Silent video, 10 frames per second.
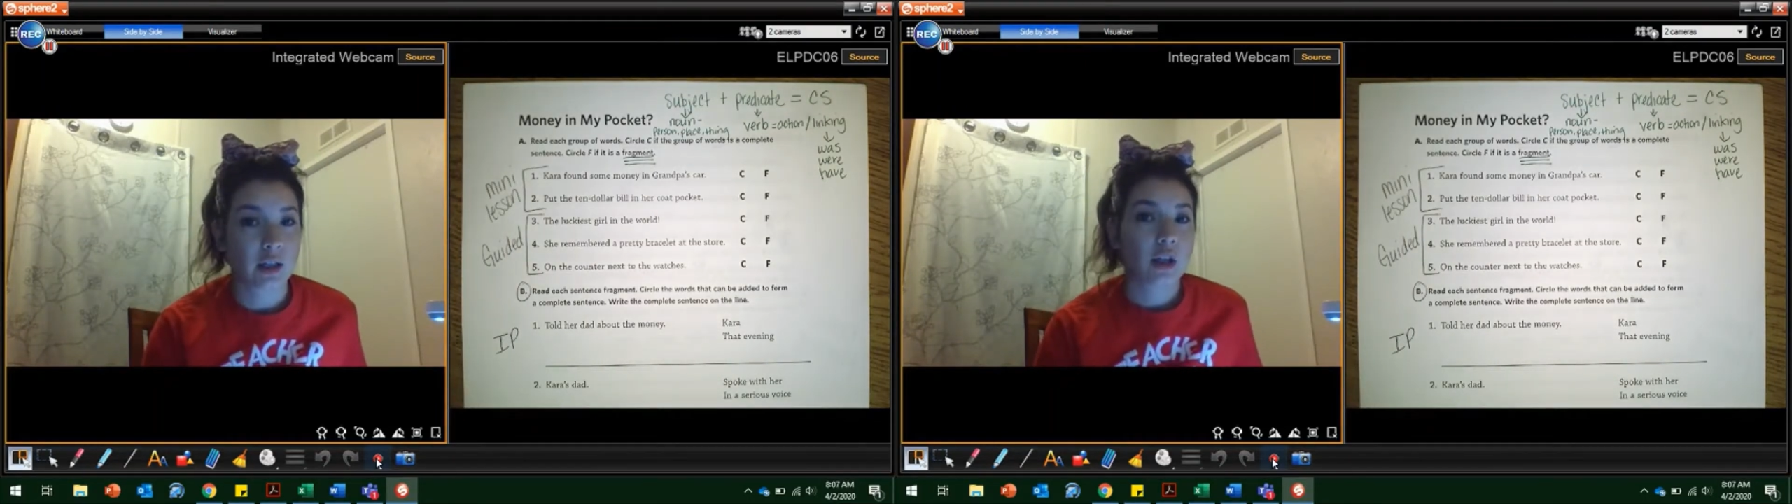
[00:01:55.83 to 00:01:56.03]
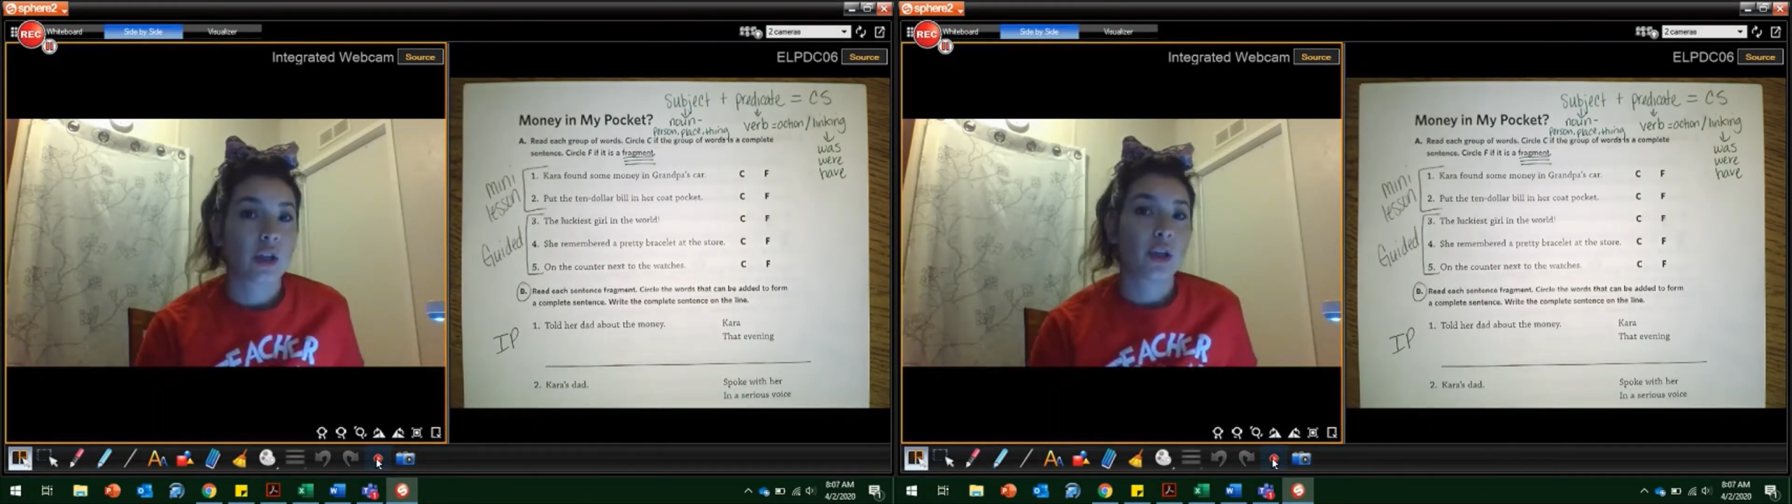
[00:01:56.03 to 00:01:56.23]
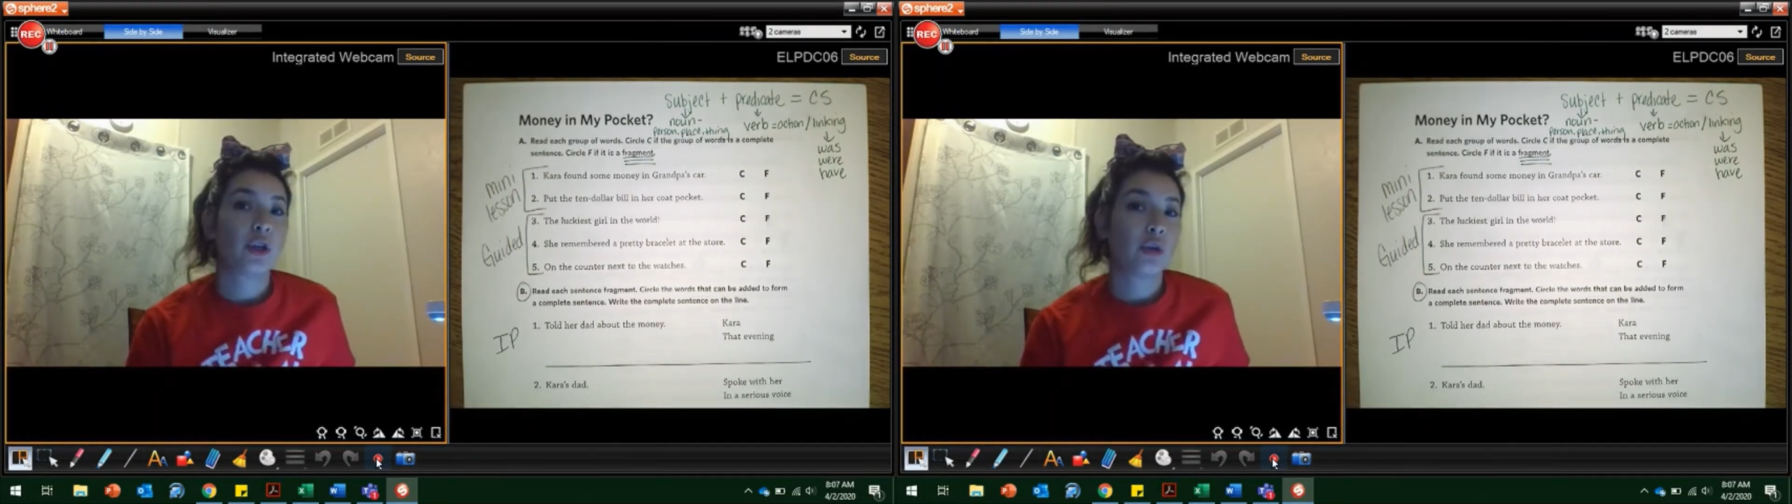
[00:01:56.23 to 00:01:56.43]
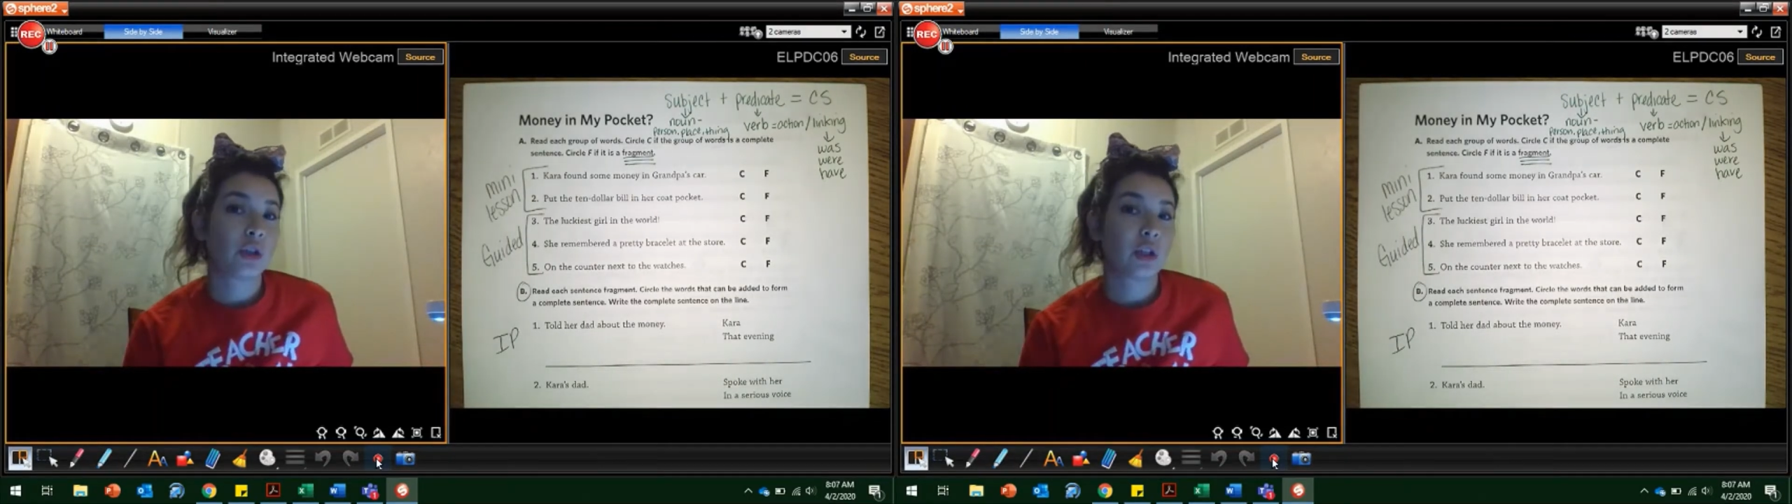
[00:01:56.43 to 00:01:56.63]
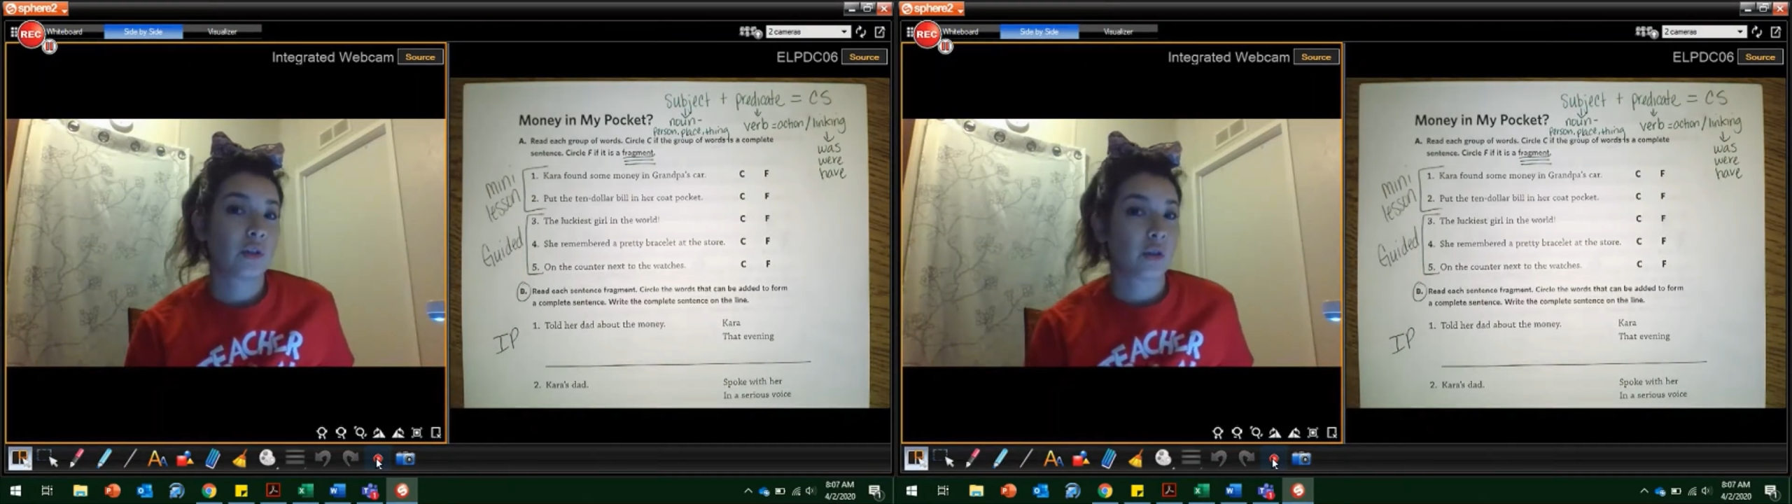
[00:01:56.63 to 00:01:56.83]
you should
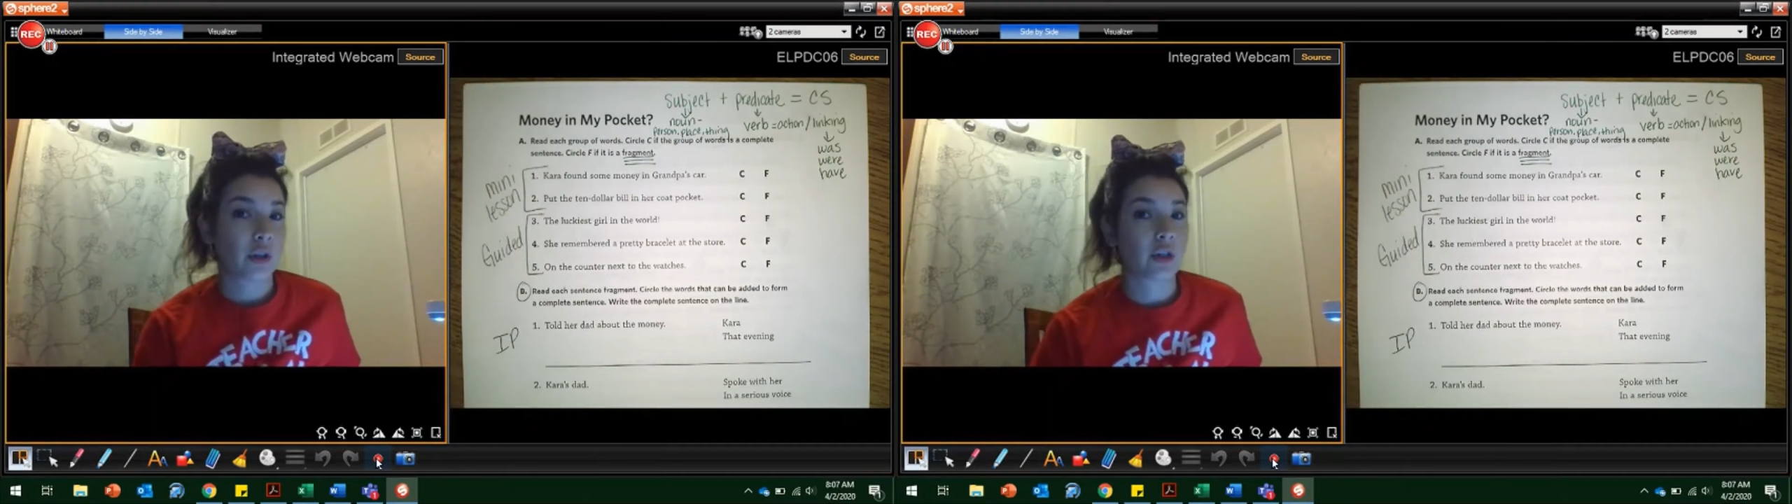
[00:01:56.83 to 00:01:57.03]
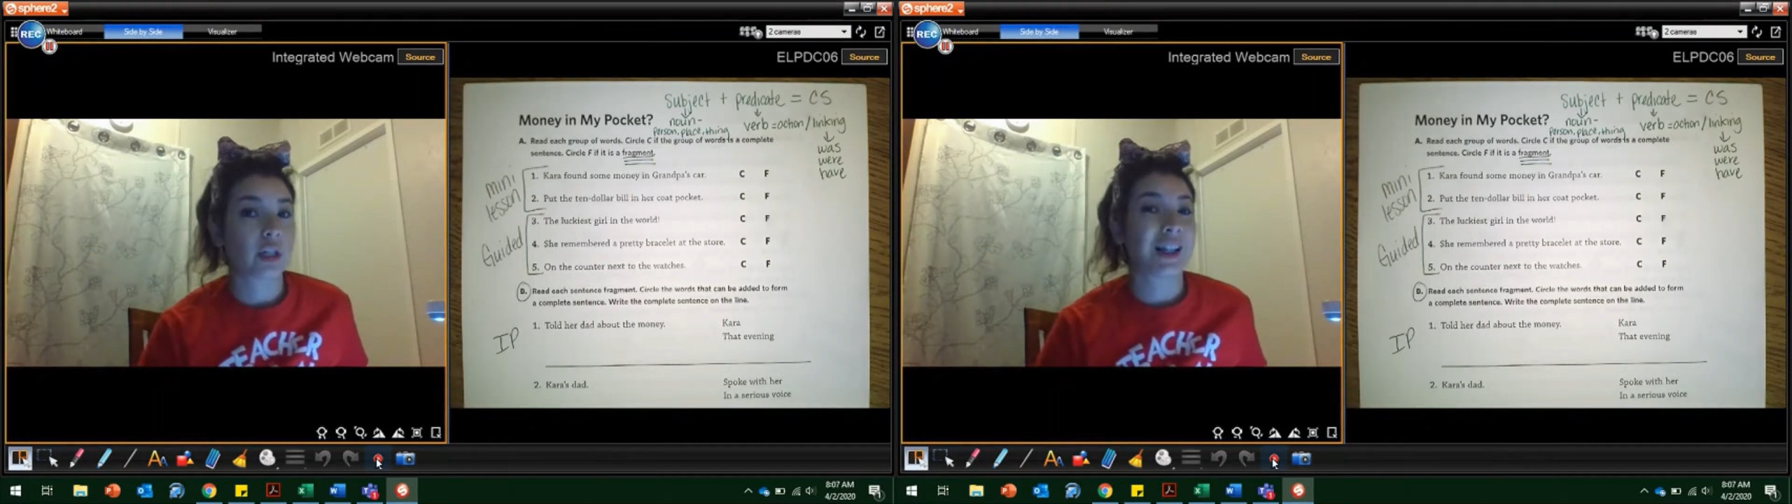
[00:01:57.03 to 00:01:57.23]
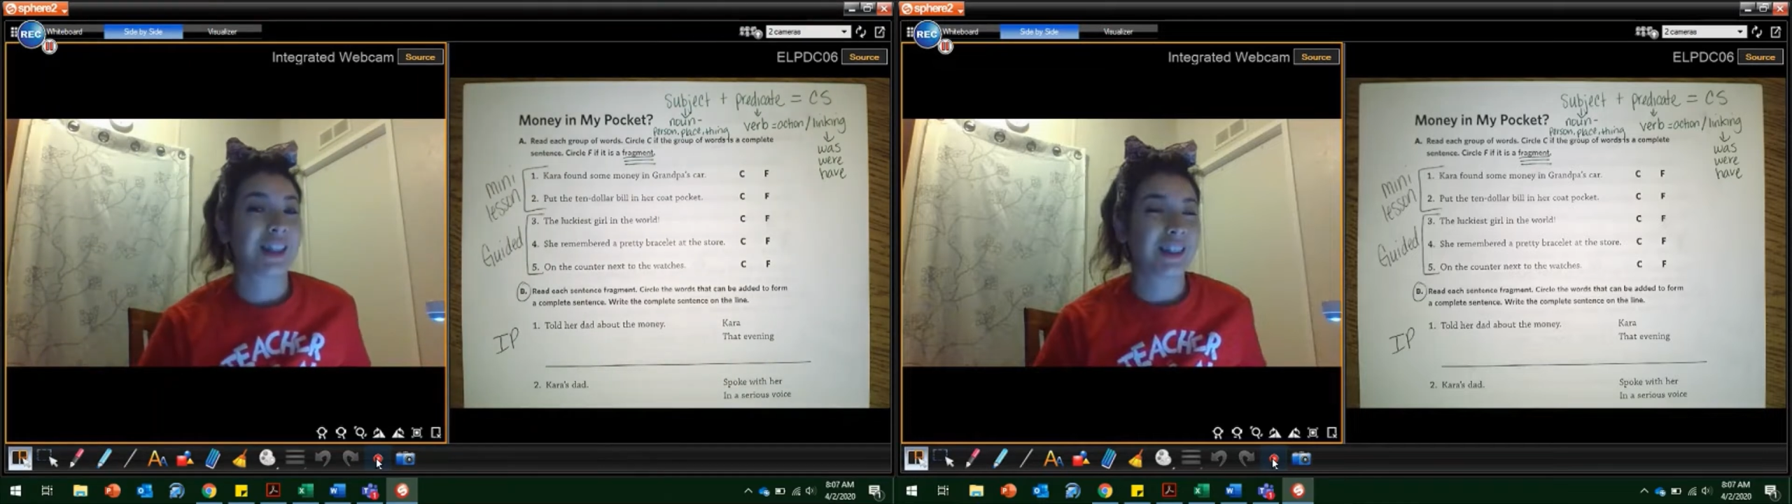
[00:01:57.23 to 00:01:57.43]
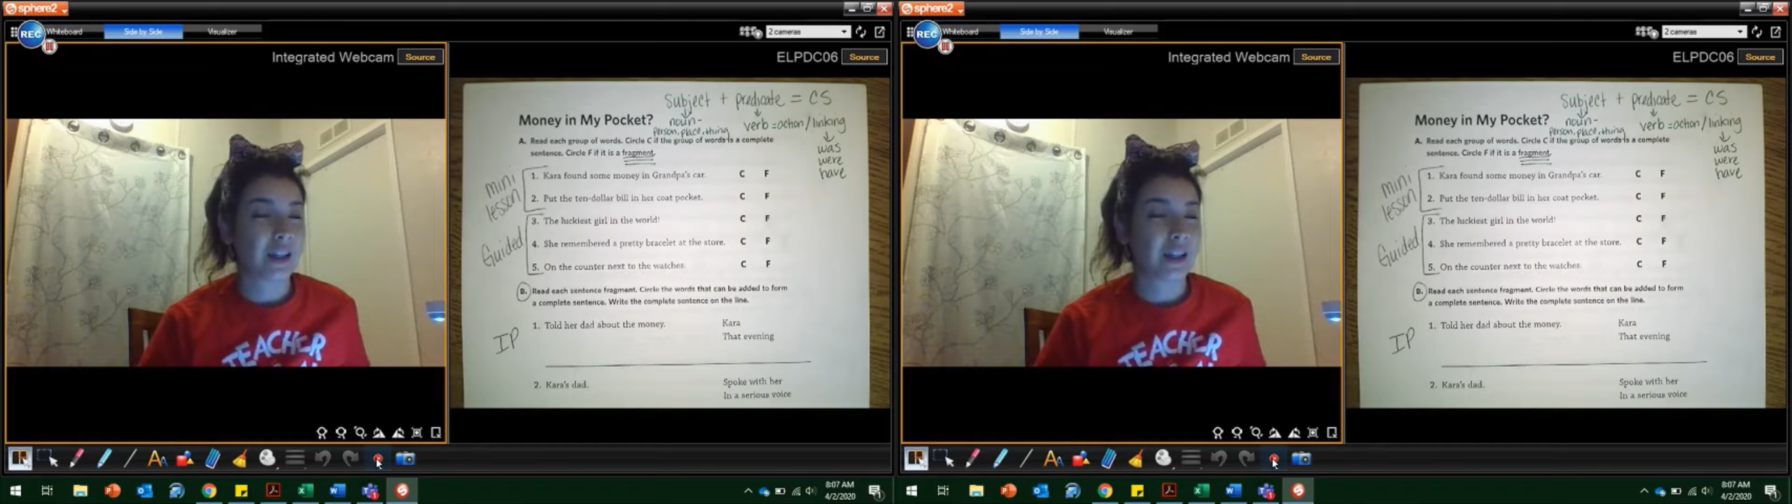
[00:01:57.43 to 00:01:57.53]
have learned a little